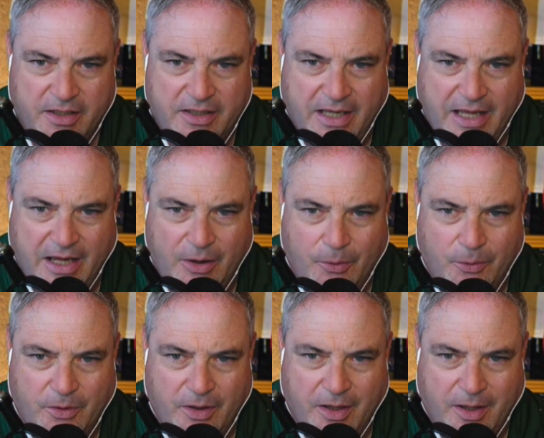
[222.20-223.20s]
Now,
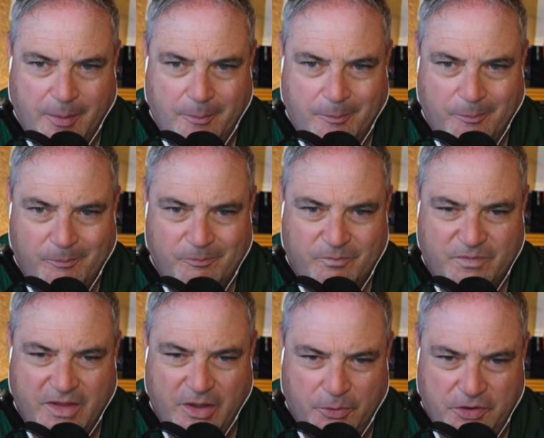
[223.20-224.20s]

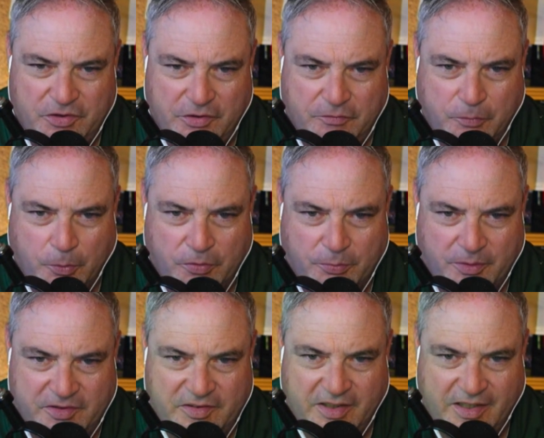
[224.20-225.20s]
when you see
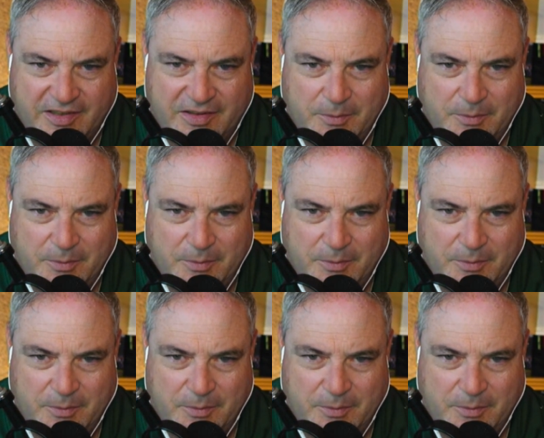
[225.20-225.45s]
4.36,